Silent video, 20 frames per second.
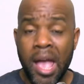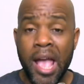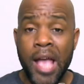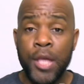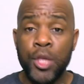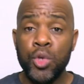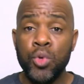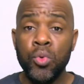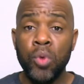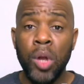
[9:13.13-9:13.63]

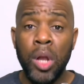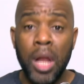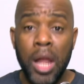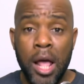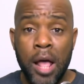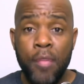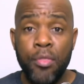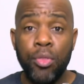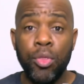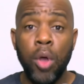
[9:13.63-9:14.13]
and you
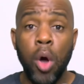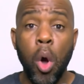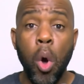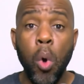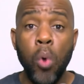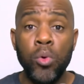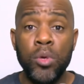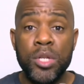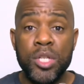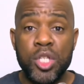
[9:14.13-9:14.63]
let the
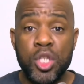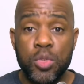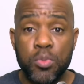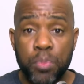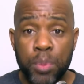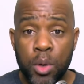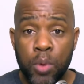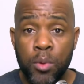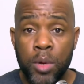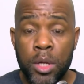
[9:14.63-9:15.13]
Holy
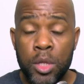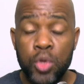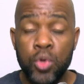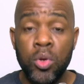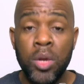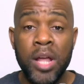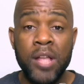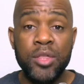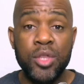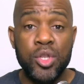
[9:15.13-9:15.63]
Spirit,
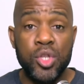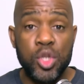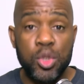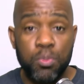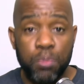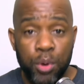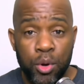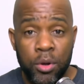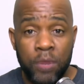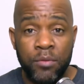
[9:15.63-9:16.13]
you let the
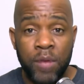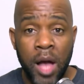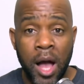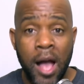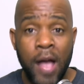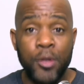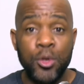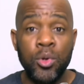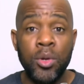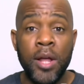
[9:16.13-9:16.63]
Spirit of
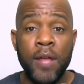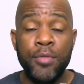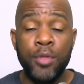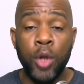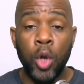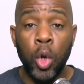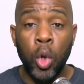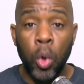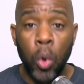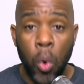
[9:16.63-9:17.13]
God, you let
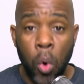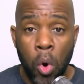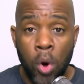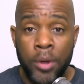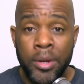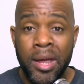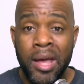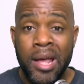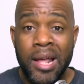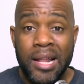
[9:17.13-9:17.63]
the
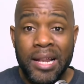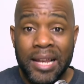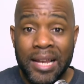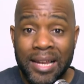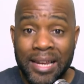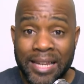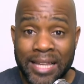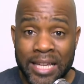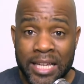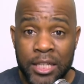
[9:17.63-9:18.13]
Lord
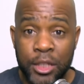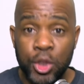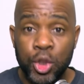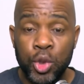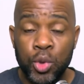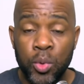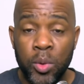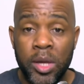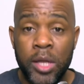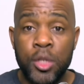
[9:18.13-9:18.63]
lead
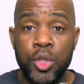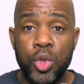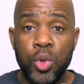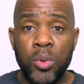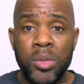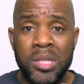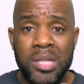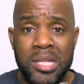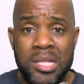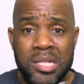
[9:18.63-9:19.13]
you
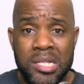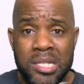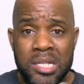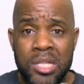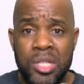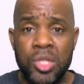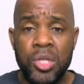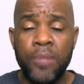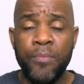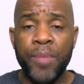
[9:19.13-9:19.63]
into a
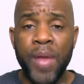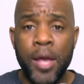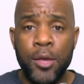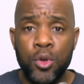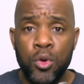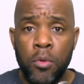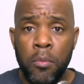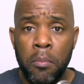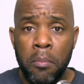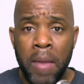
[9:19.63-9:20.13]
decision that
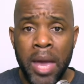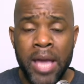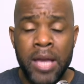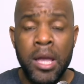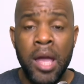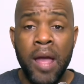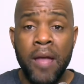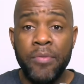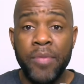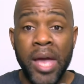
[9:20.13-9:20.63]
you
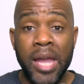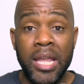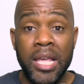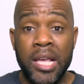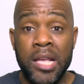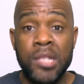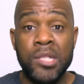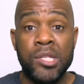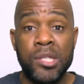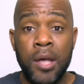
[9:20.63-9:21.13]
make that
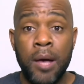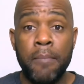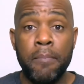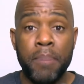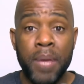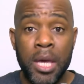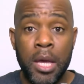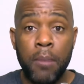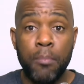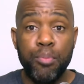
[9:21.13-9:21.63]
ends up
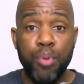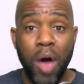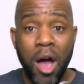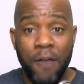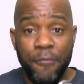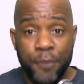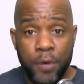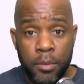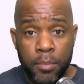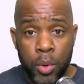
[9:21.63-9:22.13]
being
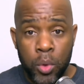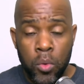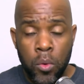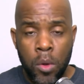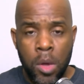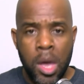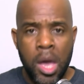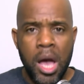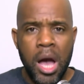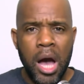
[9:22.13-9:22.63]
profitable?
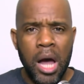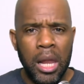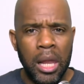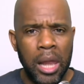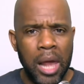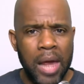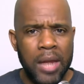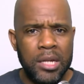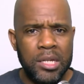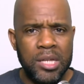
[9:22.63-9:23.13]
A
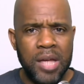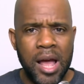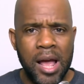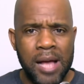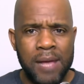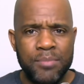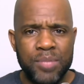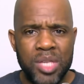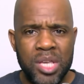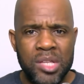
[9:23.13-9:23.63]
lot of
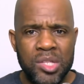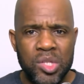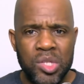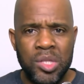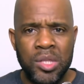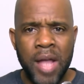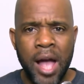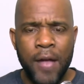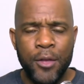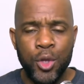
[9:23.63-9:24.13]
times it's
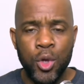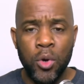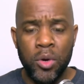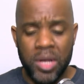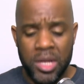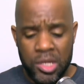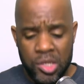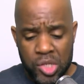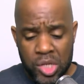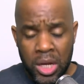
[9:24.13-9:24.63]
not your
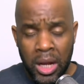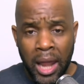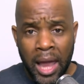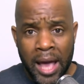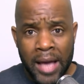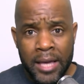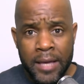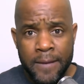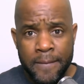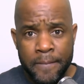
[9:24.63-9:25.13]

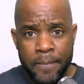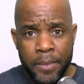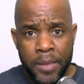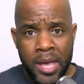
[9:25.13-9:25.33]
intellect.